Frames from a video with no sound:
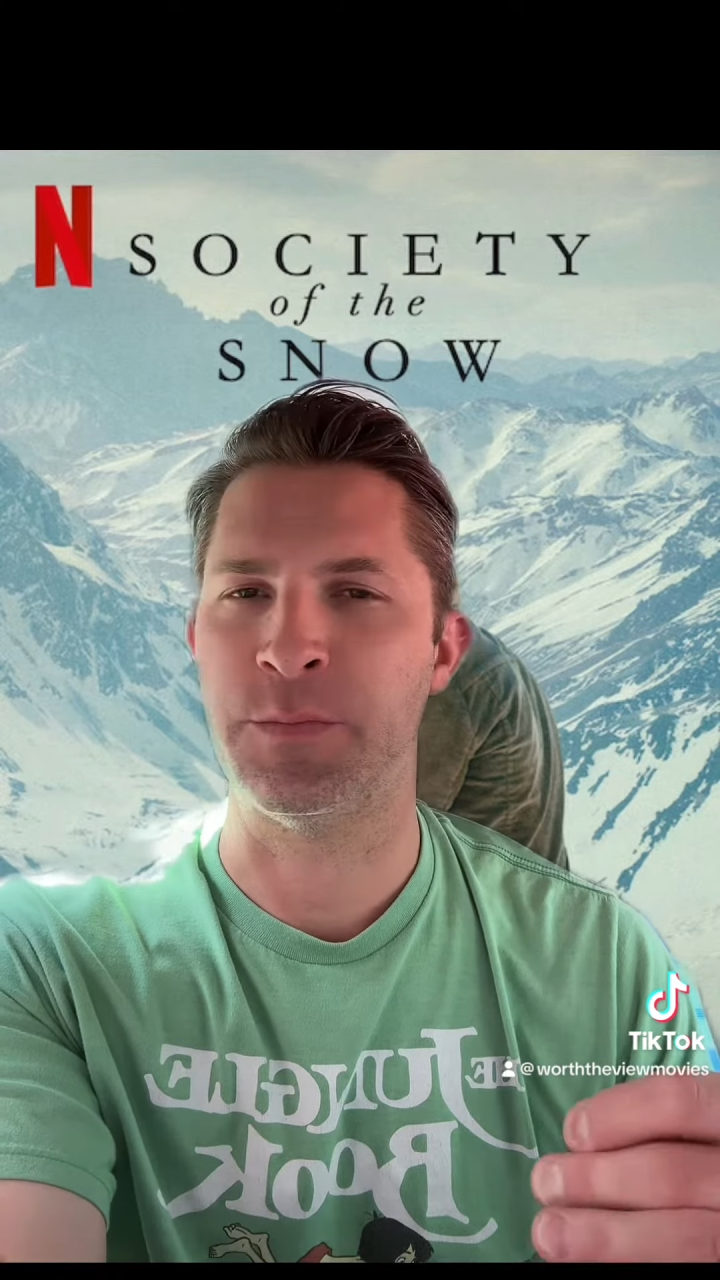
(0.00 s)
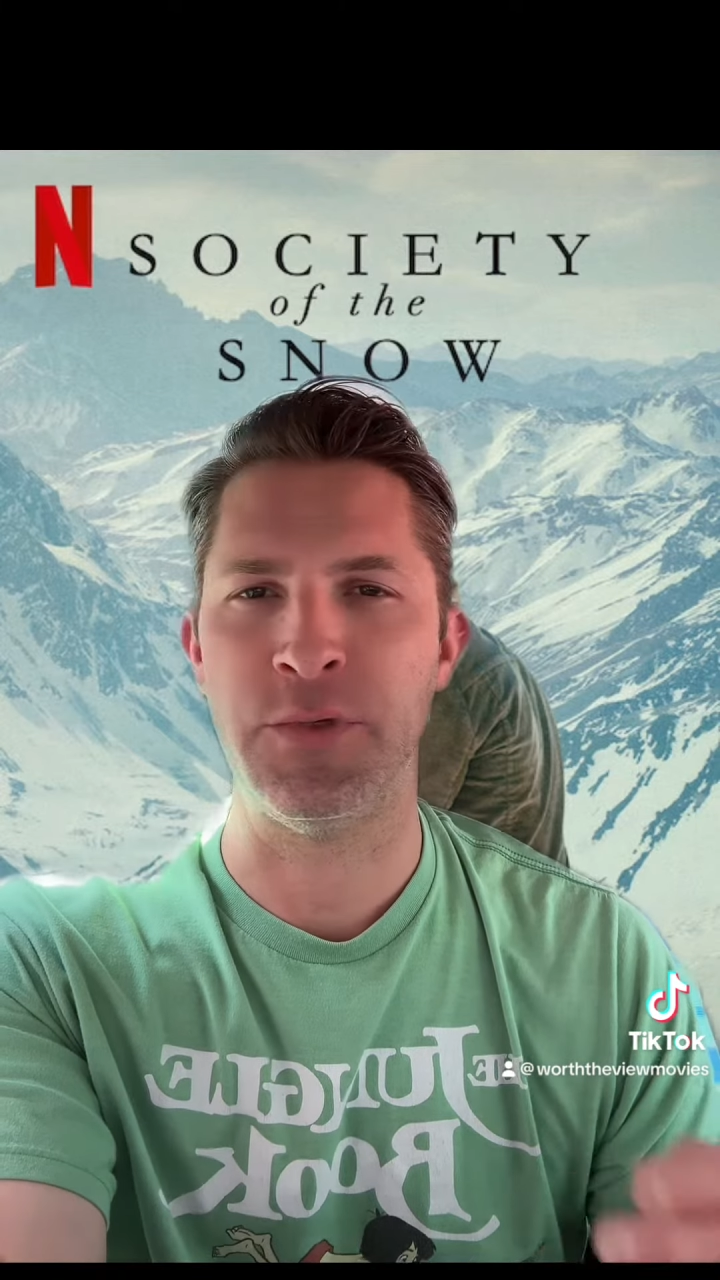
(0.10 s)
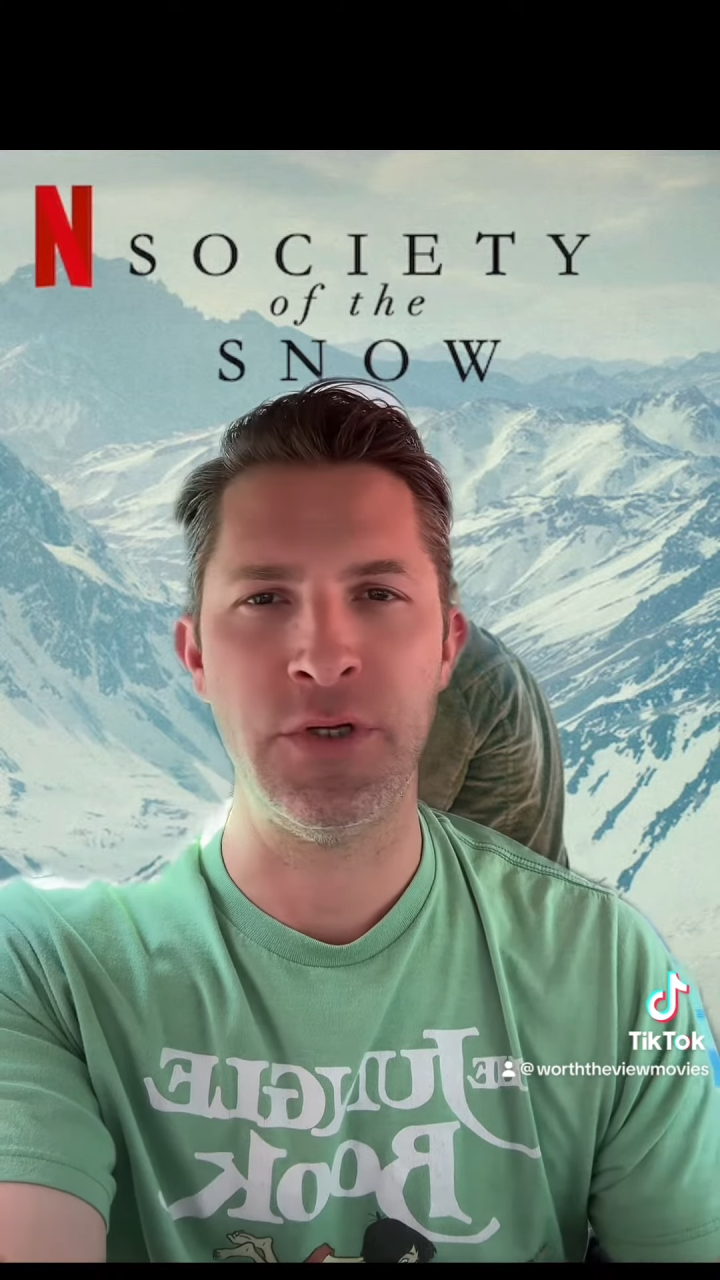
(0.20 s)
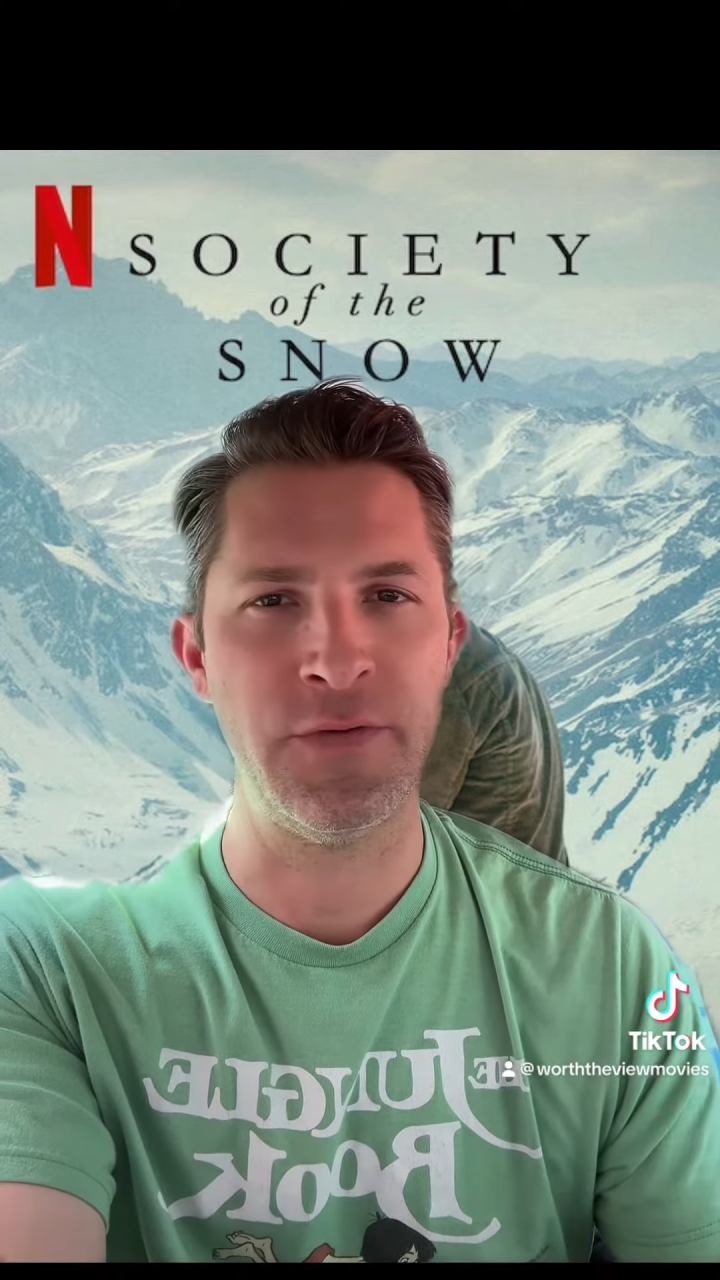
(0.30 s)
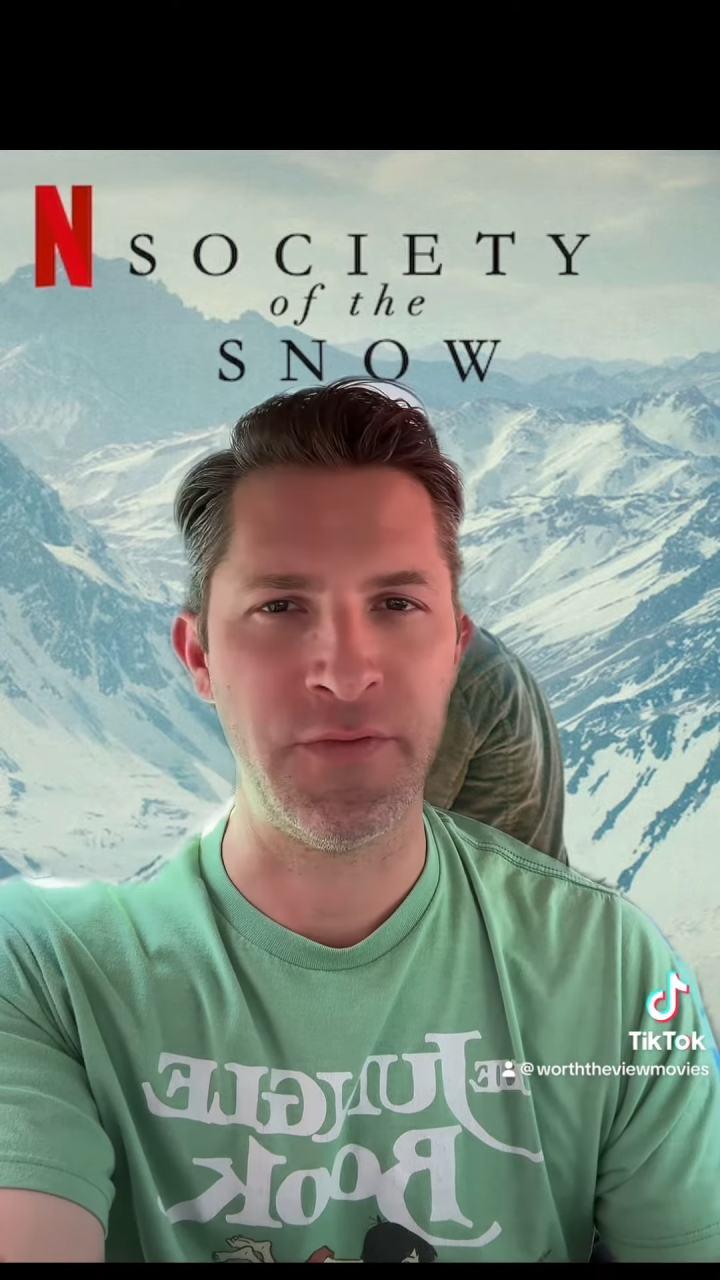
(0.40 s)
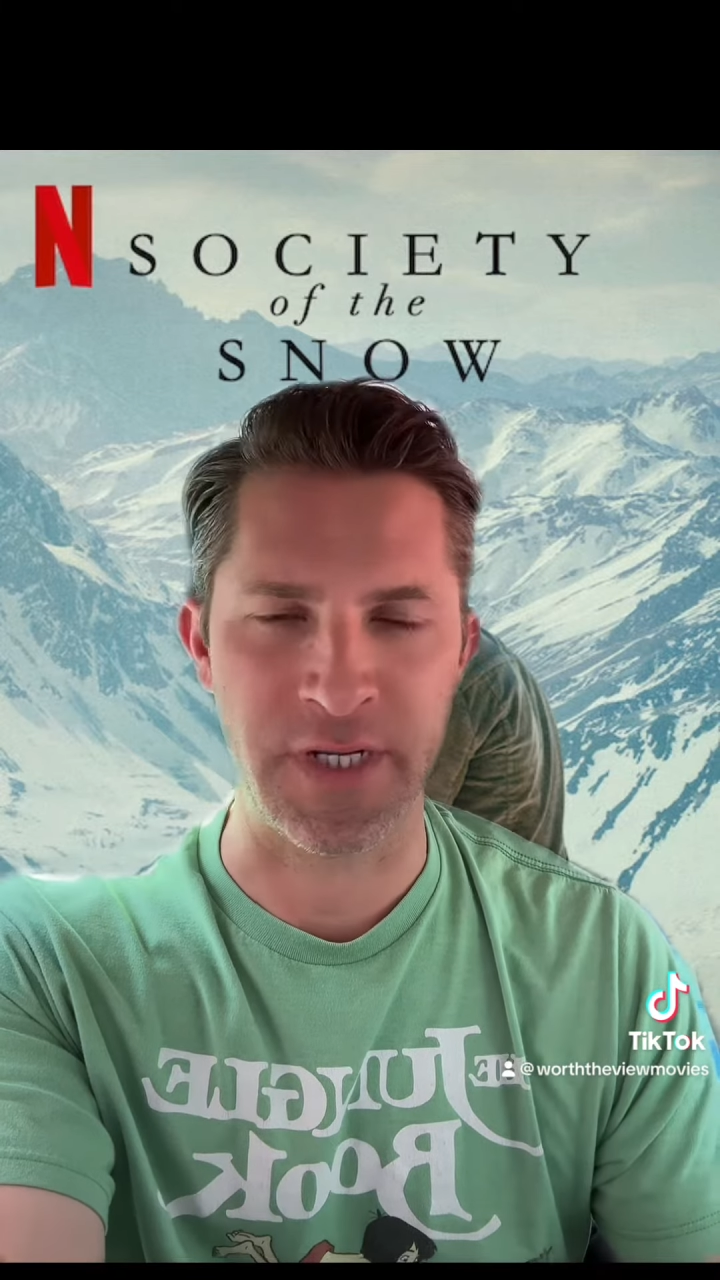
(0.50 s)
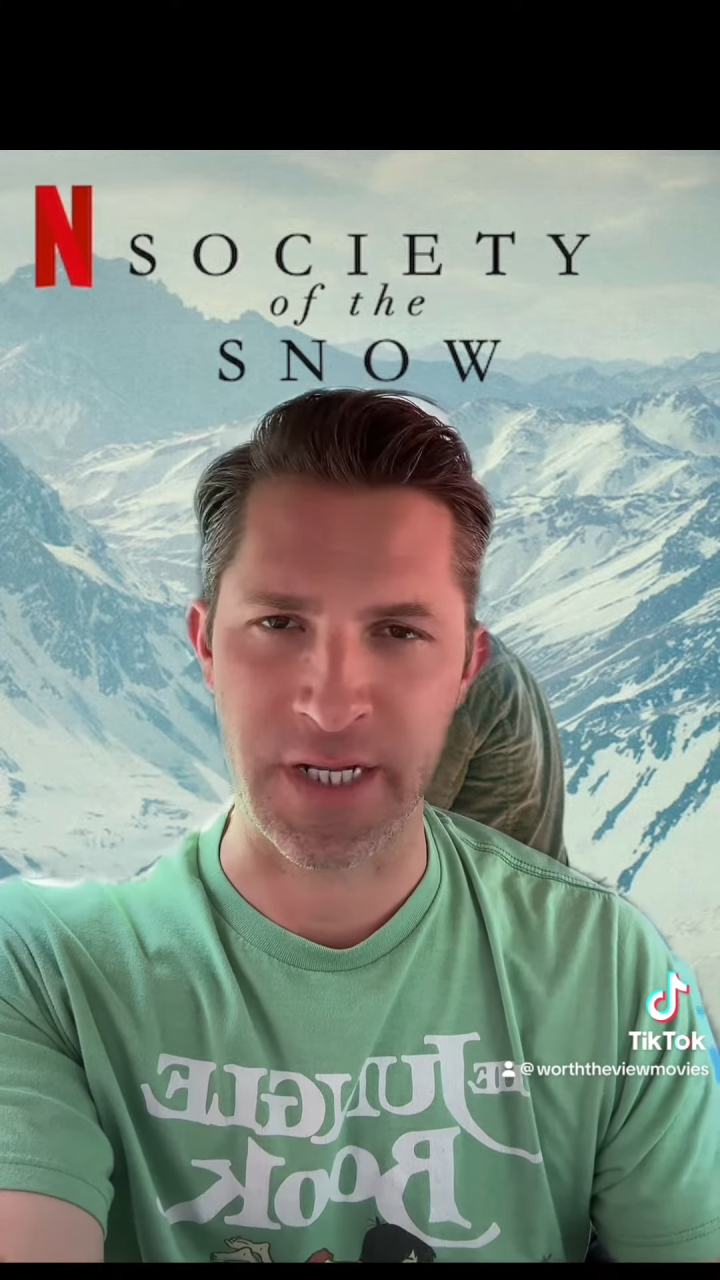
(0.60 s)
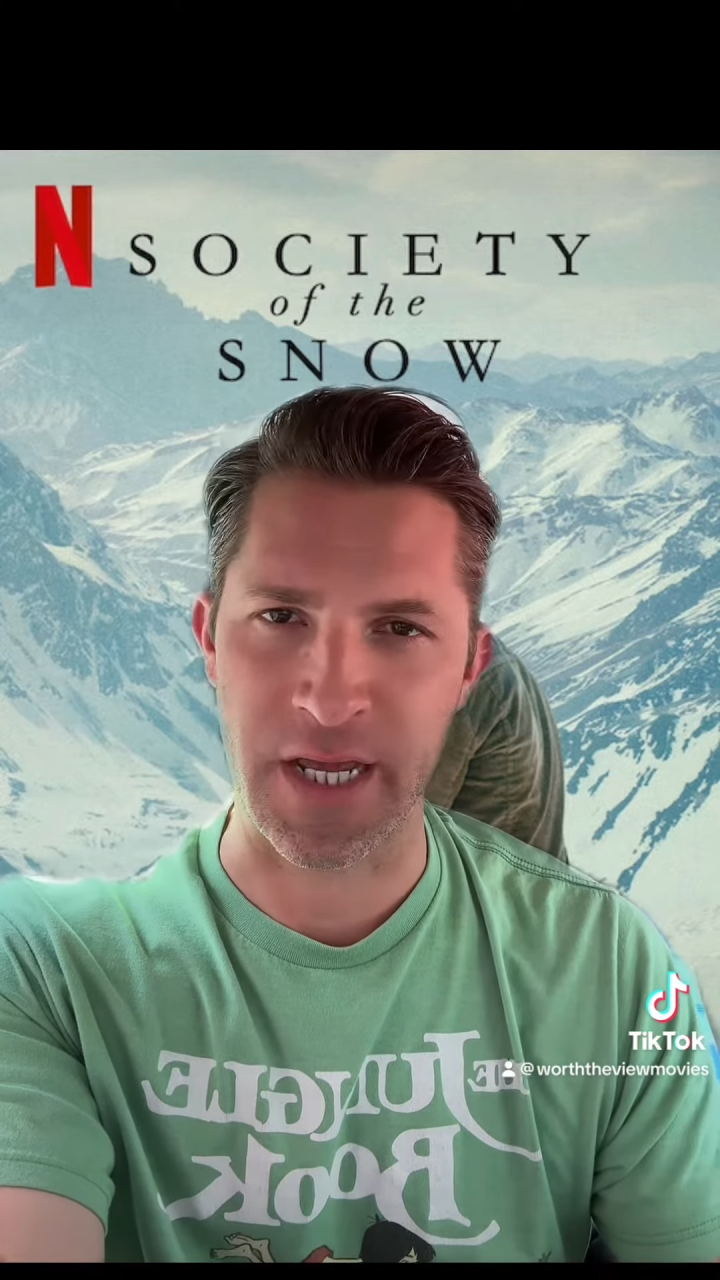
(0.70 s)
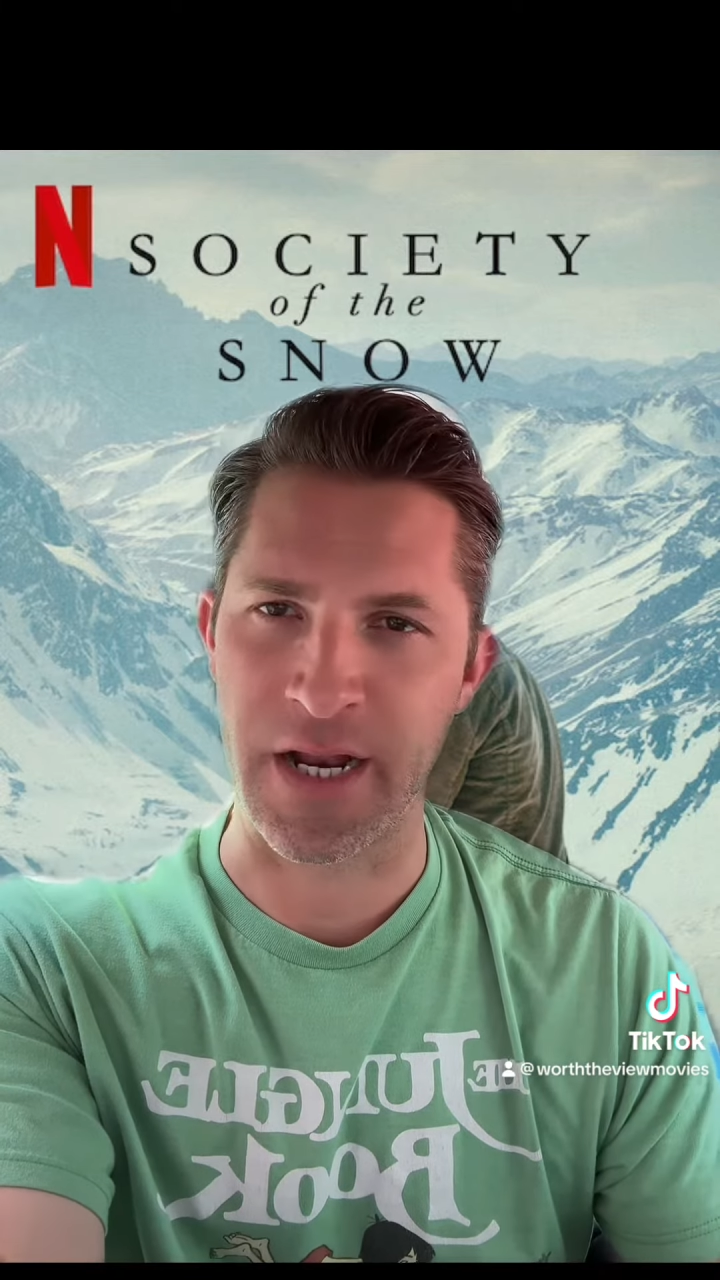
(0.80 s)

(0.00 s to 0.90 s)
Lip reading: beautifully done.